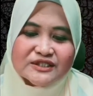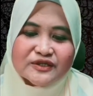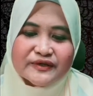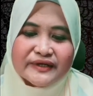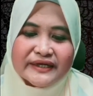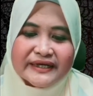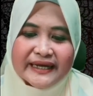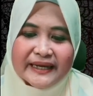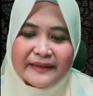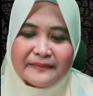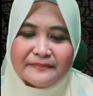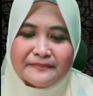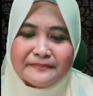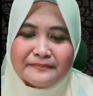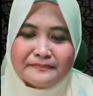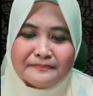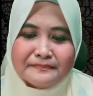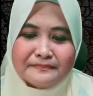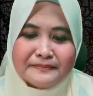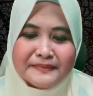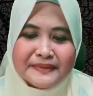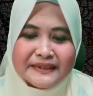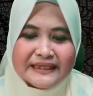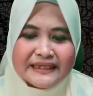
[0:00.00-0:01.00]
theory can
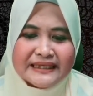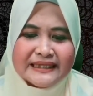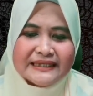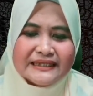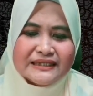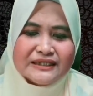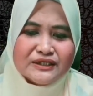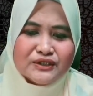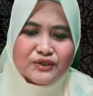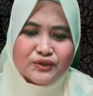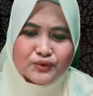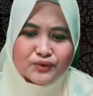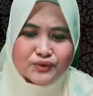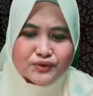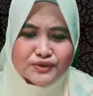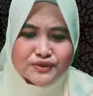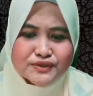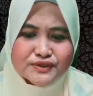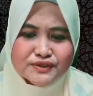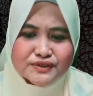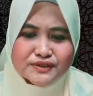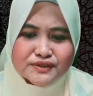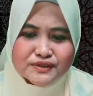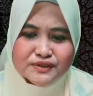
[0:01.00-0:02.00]
be
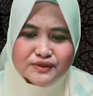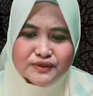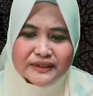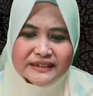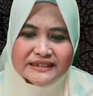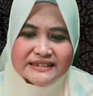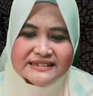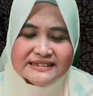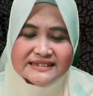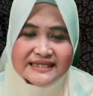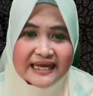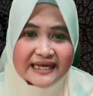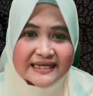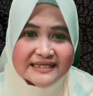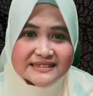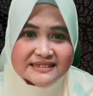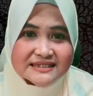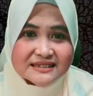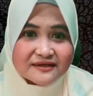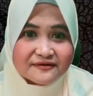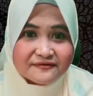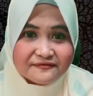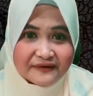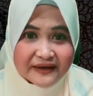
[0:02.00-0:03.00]
used to assess
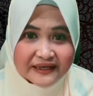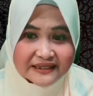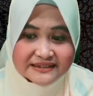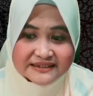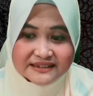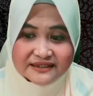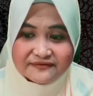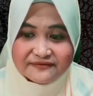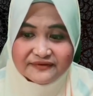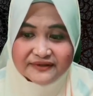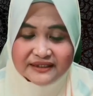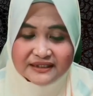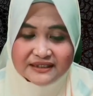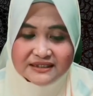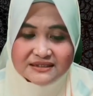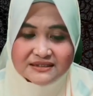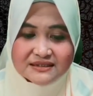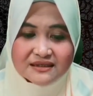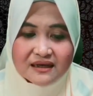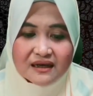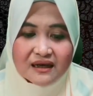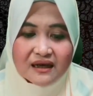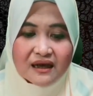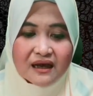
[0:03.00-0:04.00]
the effectiveness
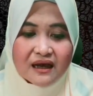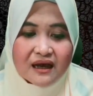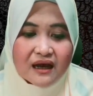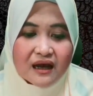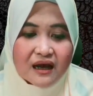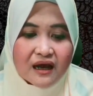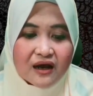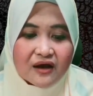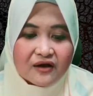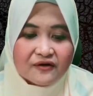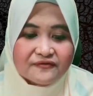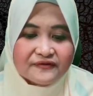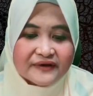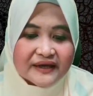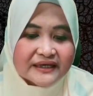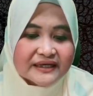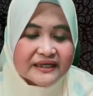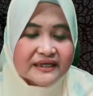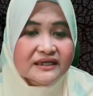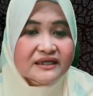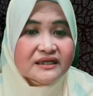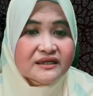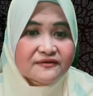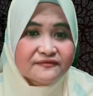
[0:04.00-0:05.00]
of
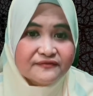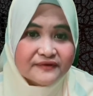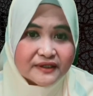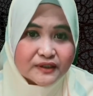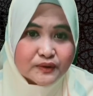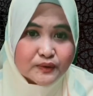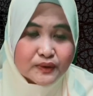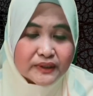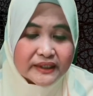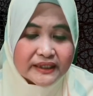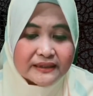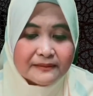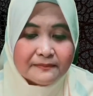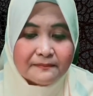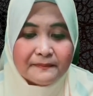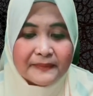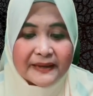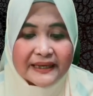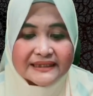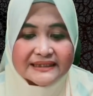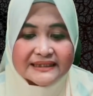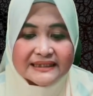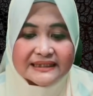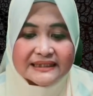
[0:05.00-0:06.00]
an individual in
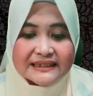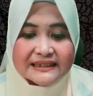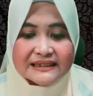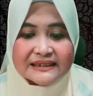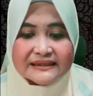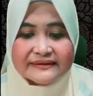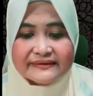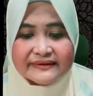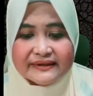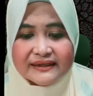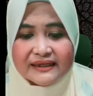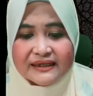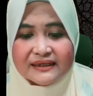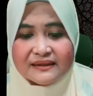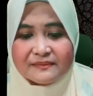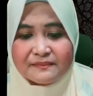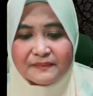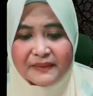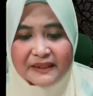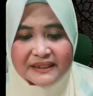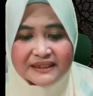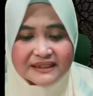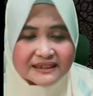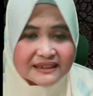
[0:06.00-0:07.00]

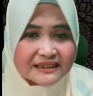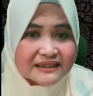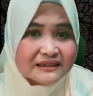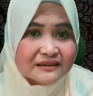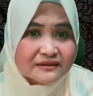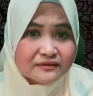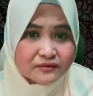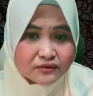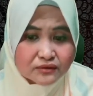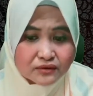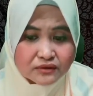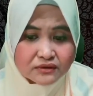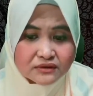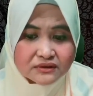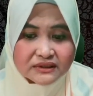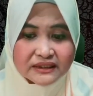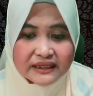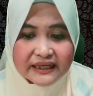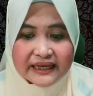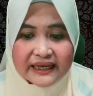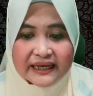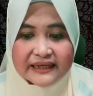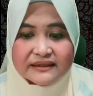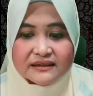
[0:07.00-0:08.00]
particular role
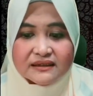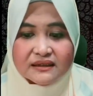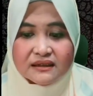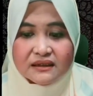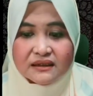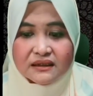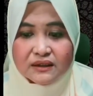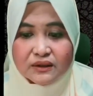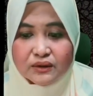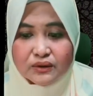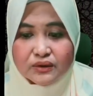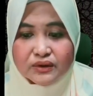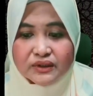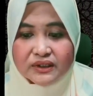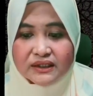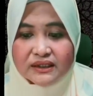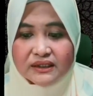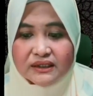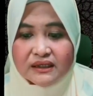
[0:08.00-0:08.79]
and look